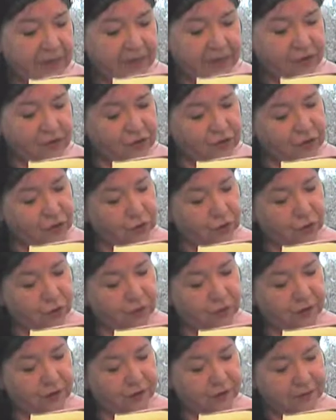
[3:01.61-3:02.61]
the shore,
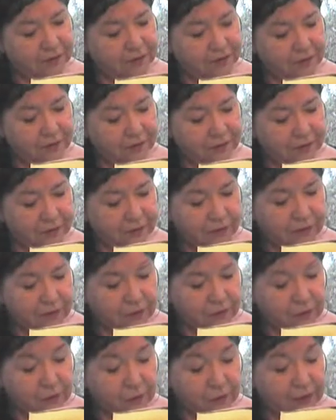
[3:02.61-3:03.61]

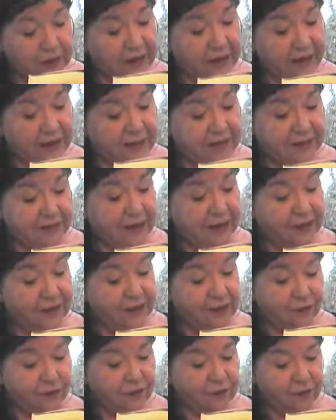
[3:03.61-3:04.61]
while I stand
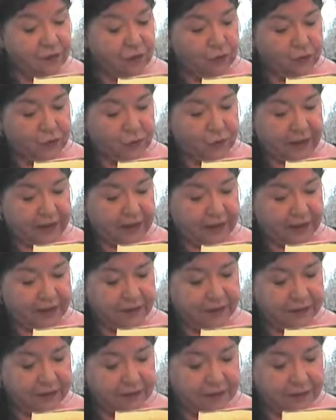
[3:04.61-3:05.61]
on the roadway
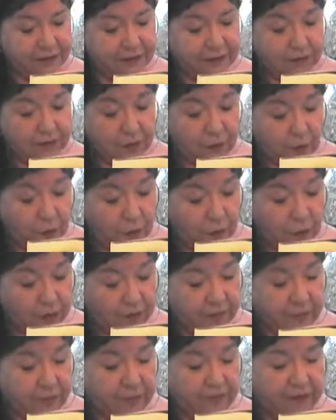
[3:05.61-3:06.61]
or
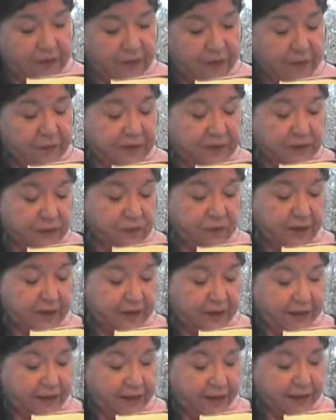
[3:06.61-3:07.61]
on the pavement's
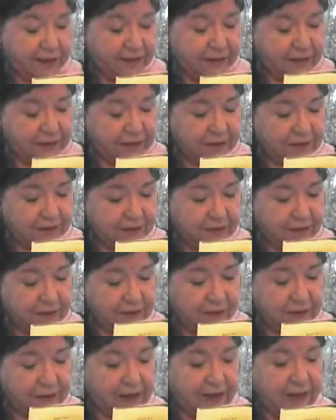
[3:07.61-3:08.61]
grey.
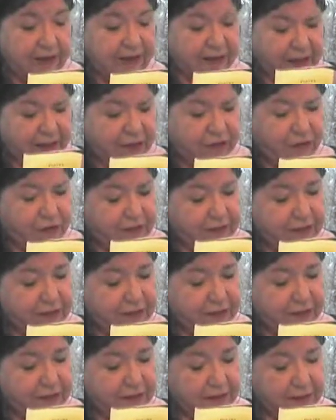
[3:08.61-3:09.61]
I hear it
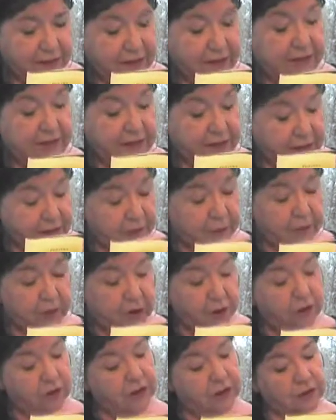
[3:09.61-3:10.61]
in the deep
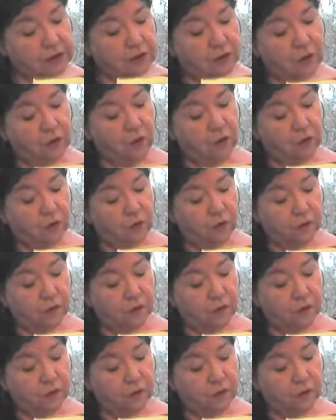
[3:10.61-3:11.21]
heart's call.